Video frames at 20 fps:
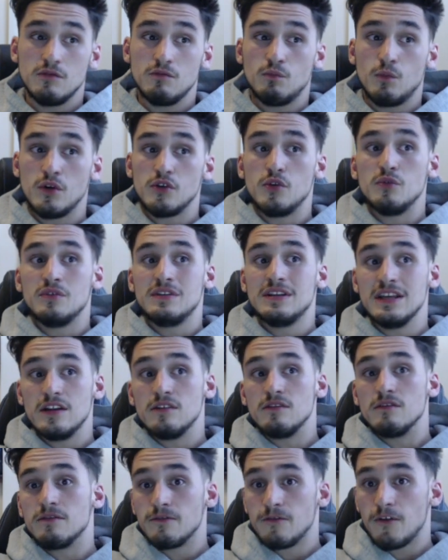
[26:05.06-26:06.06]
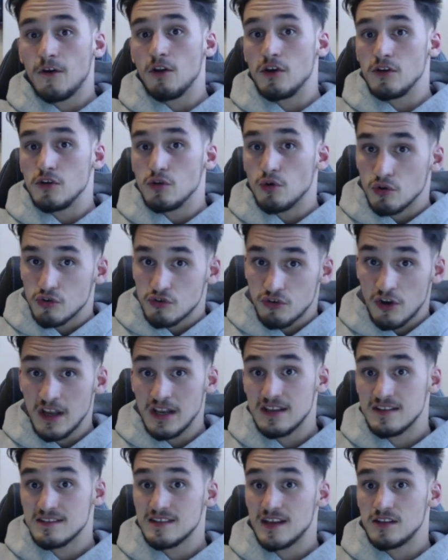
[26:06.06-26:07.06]
Well, you didn't follow your
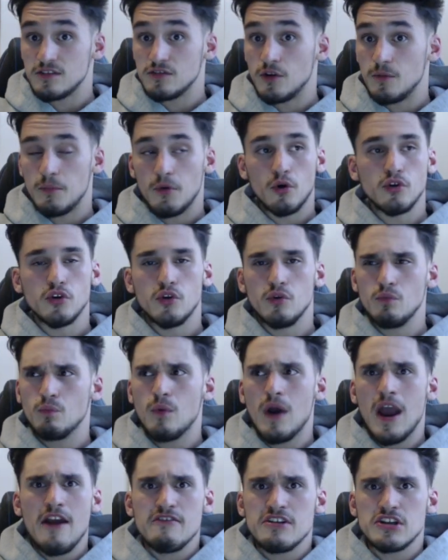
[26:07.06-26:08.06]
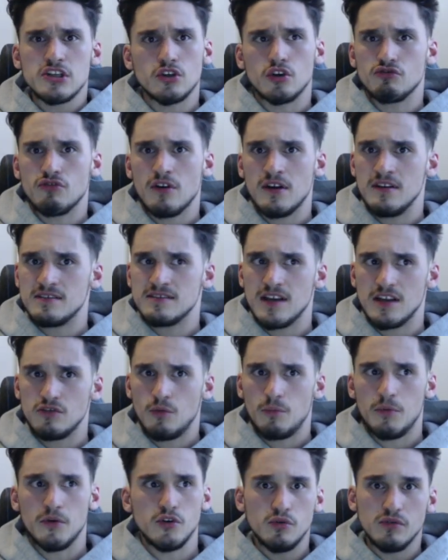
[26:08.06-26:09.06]
trading setup, or where is your trading
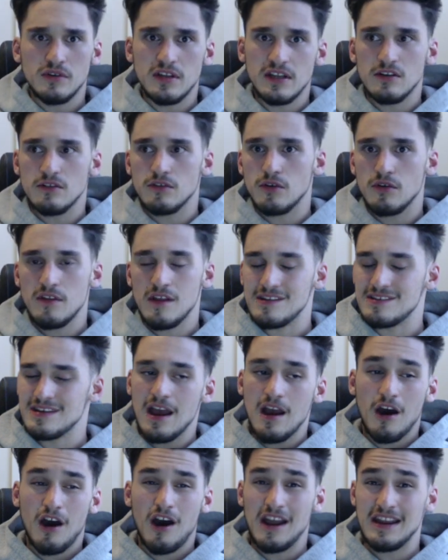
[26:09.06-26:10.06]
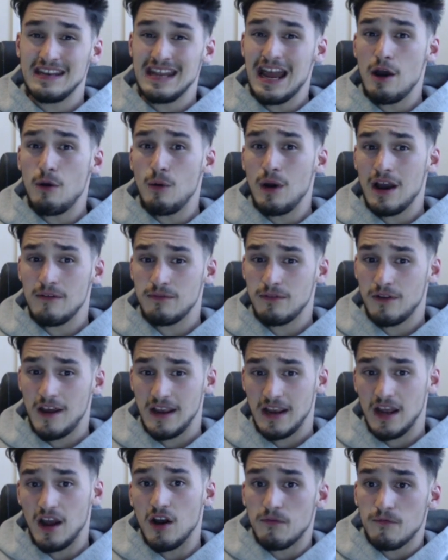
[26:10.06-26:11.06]
setup, or you didn't do this. I now have
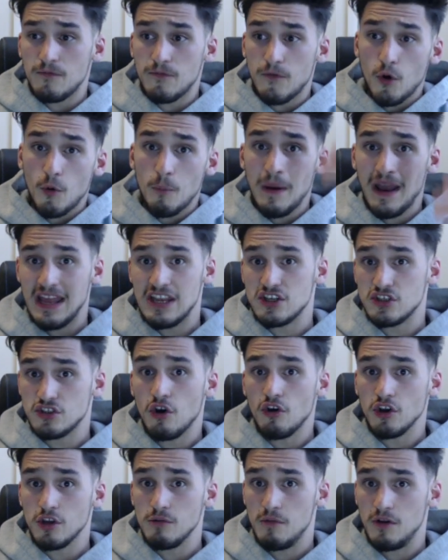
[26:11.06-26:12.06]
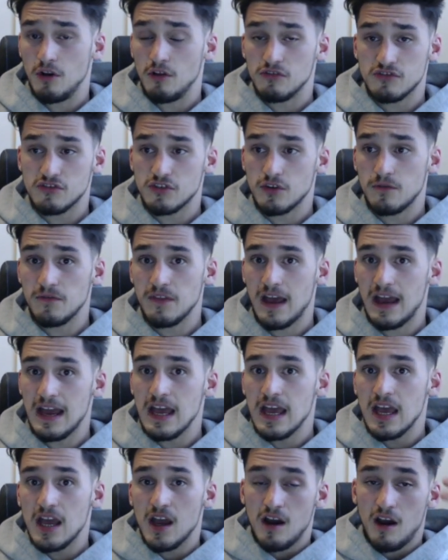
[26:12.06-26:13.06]
like a 4-page document on stuff that
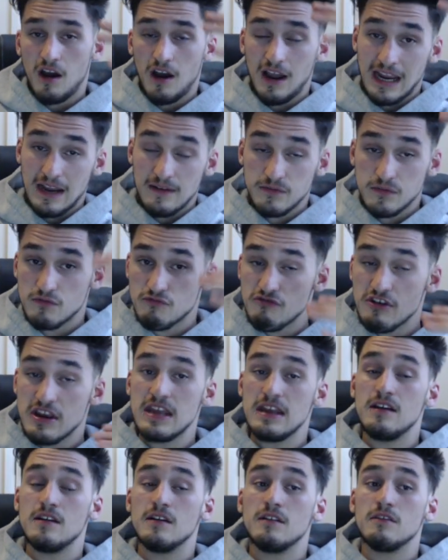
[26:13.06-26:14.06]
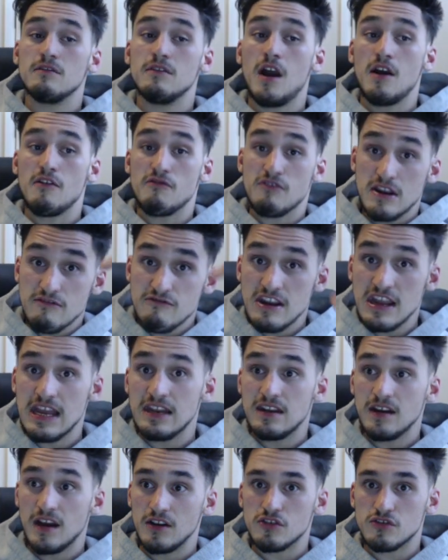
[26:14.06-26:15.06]
I have to
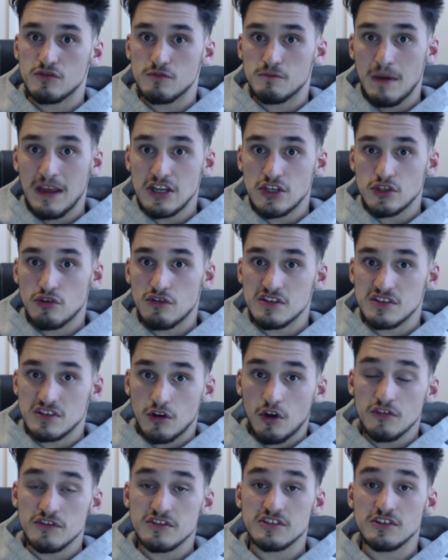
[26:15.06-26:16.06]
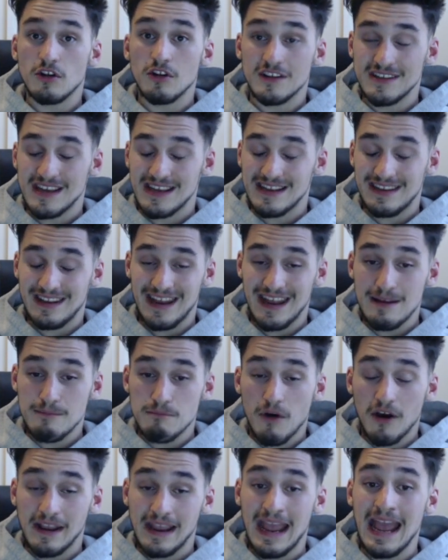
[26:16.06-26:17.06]
reread and just make sure it's consolidated in
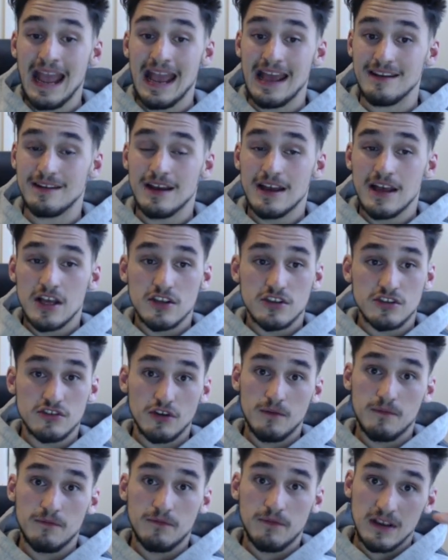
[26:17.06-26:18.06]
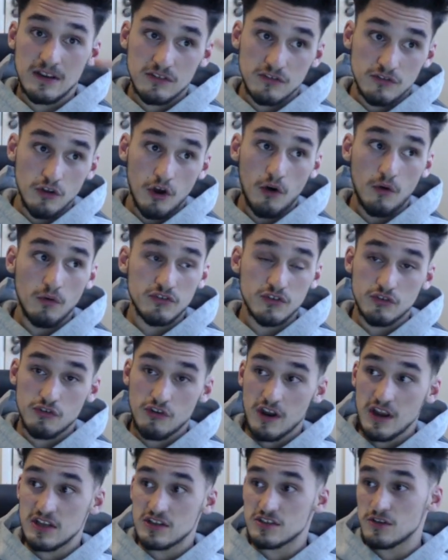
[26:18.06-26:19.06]
my head. Certain things not to
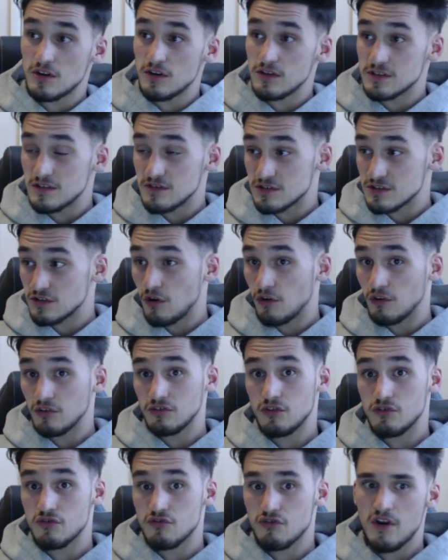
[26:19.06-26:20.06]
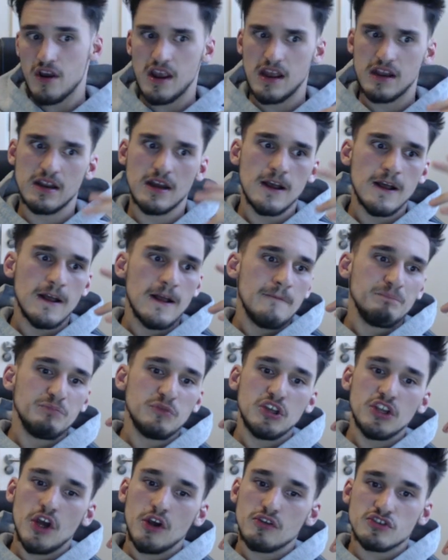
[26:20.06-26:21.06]
trade, certain stocks to trade,
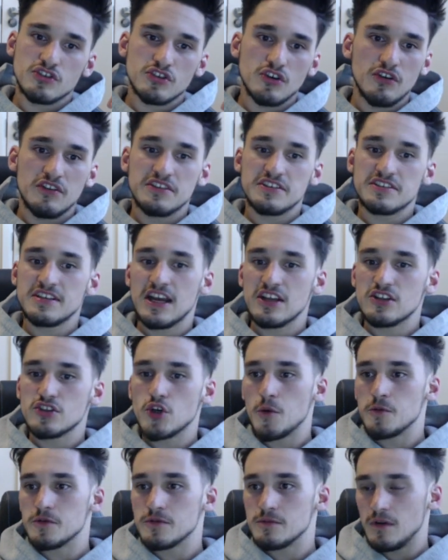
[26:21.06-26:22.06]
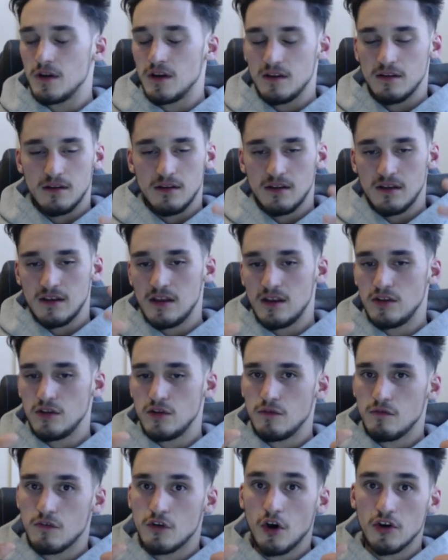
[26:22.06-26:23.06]
you know, certain setups.
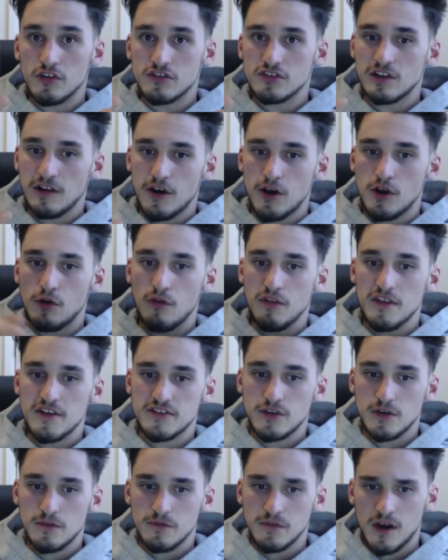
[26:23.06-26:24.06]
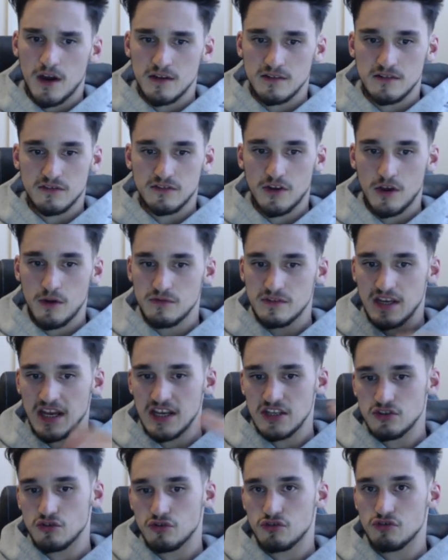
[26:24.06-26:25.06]
You've got to learn all this stuff, guys. So
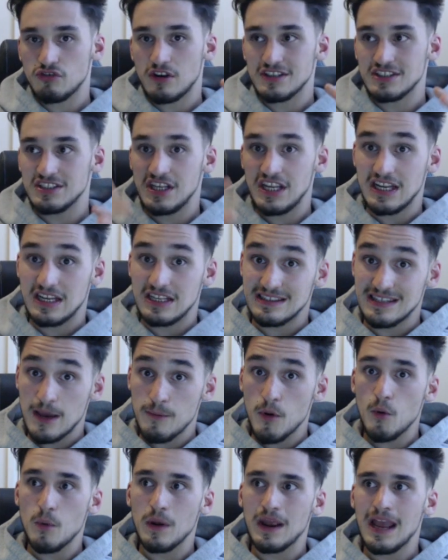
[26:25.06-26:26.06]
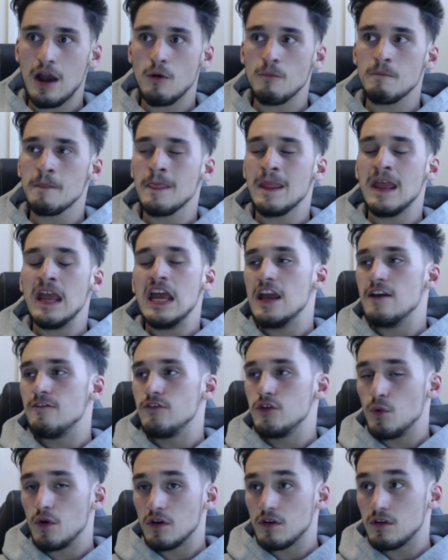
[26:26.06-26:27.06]
test your strategy in a demo account.
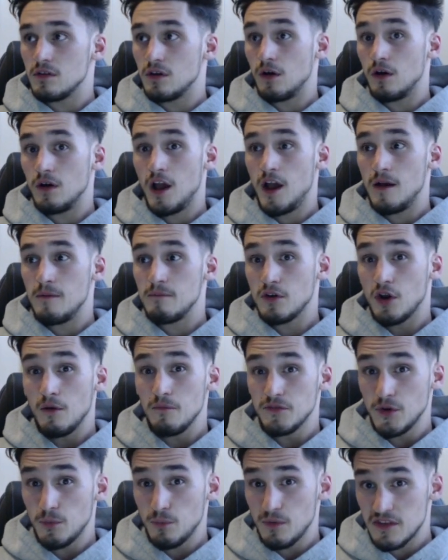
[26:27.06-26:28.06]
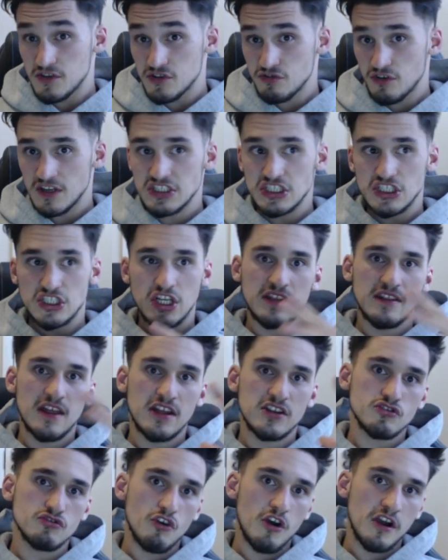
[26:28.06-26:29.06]
If you are confident with the strategy,
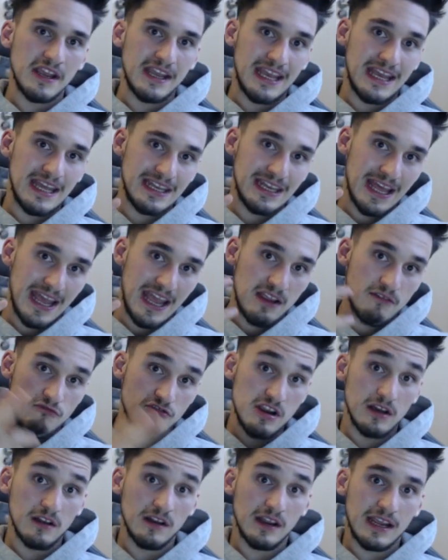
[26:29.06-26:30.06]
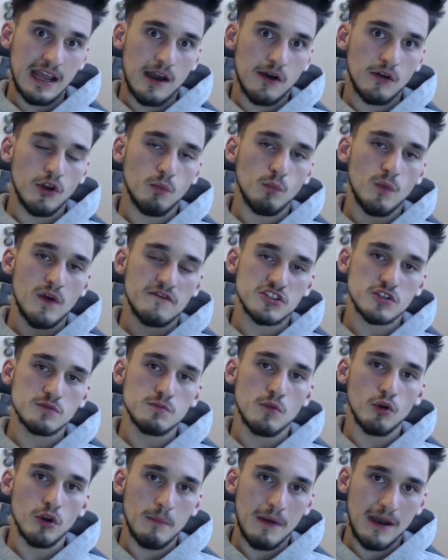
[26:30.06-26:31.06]
then try in a real account with
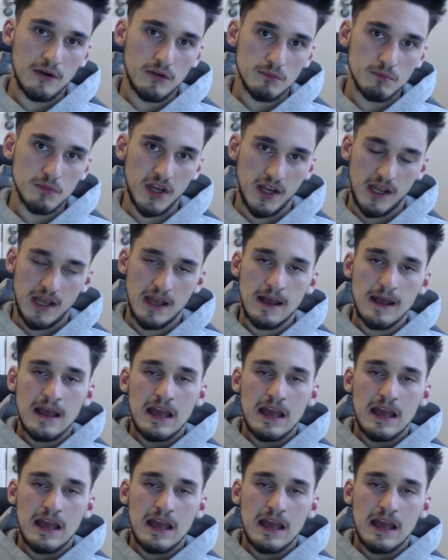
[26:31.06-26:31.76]
small amount of money.